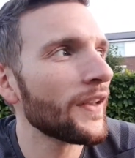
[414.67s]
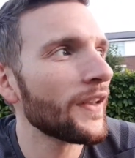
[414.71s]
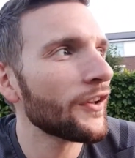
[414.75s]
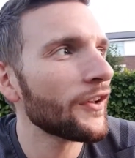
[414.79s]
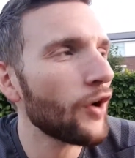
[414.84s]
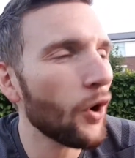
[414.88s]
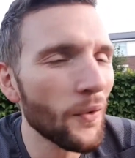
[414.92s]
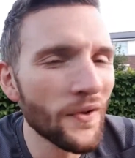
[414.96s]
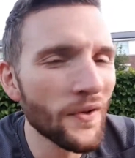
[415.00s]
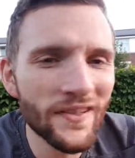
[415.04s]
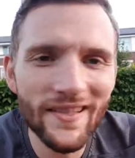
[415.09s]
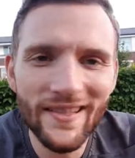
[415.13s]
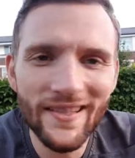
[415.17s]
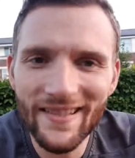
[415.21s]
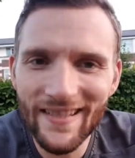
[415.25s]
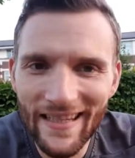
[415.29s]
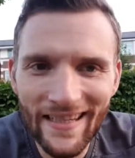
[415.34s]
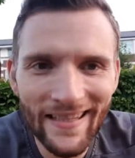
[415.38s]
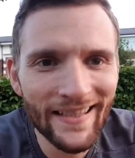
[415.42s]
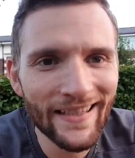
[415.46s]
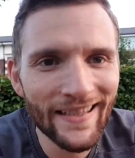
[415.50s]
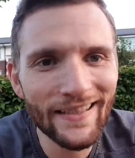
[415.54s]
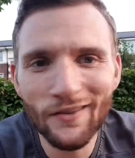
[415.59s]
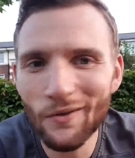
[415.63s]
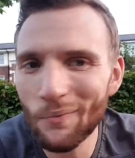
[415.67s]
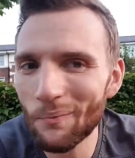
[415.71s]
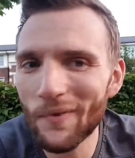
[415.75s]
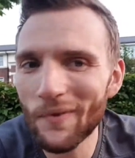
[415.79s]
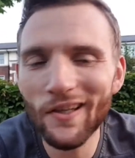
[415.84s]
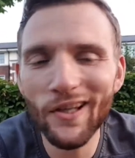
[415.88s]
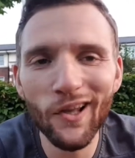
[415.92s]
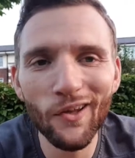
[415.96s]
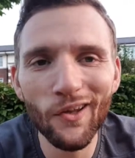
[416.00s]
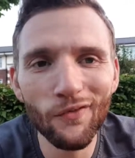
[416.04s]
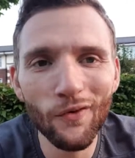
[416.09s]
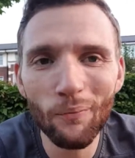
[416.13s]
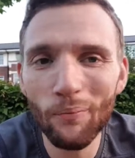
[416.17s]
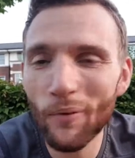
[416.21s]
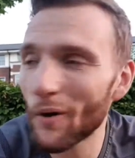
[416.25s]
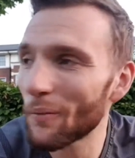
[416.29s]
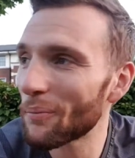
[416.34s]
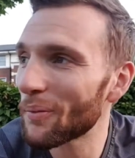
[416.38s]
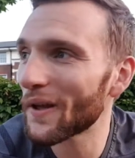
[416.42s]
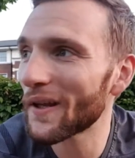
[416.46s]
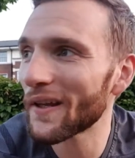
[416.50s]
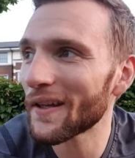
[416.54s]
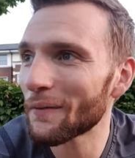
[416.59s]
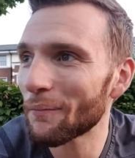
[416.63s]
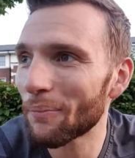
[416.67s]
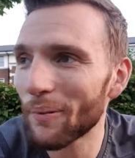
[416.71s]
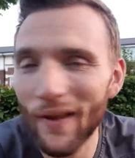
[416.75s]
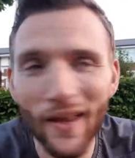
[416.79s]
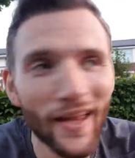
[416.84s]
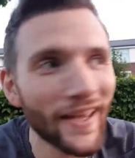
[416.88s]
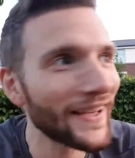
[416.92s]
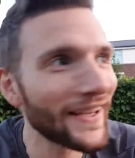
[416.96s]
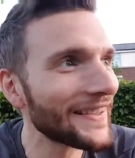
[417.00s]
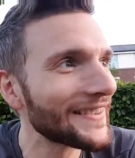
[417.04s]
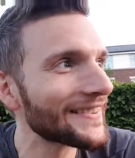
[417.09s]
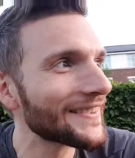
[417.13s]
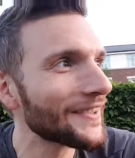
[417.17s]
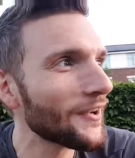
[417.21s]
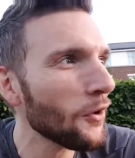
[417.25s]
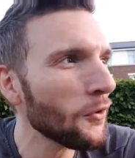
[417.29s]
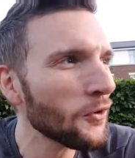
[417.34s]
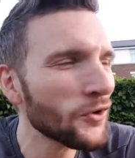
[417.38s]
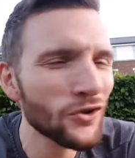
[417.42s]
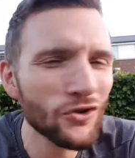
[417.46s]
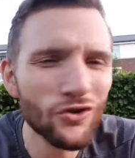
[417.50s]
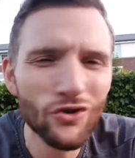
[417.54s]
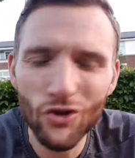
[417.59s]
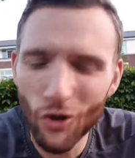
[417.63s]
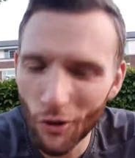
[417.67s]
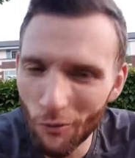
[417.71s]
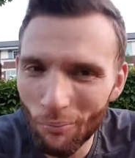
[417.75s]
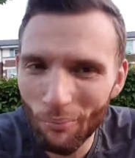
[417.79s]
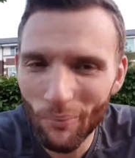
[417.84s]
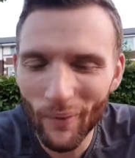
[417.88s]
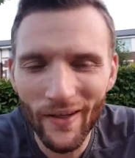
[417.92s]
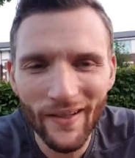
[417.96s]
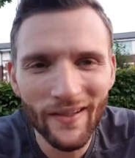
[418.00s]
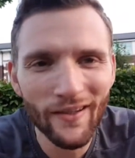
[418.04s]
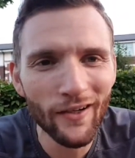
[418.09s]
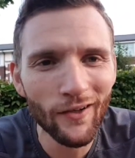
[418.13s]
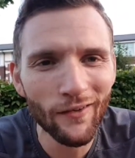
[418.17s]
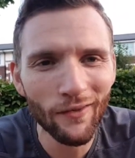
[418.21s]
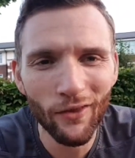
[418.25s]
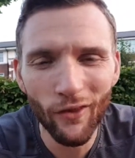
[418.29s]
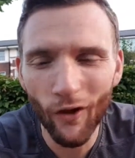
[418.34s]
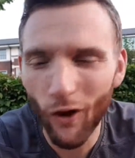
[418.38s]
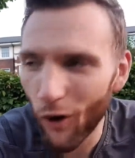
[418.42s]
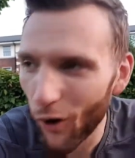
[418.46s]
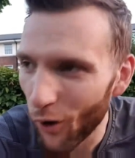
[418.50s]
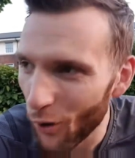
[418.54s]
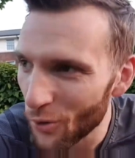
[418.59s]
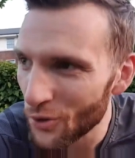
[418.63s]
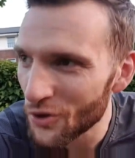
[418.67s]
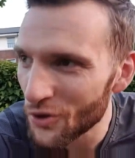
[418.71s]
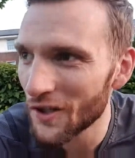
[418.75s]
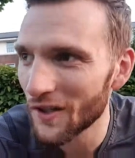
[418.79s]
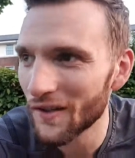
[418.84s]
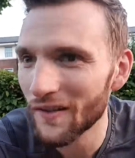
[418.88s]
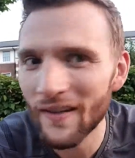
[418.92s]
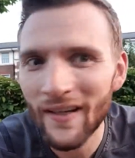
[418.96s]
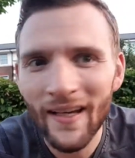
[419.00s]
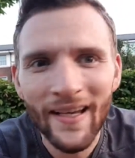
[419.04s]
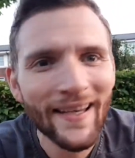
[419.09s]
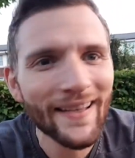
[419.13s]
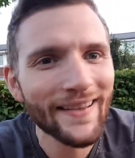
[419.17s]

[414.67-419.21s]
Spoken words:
Go and sing in the middle of a public place. Go and jump in the ocean.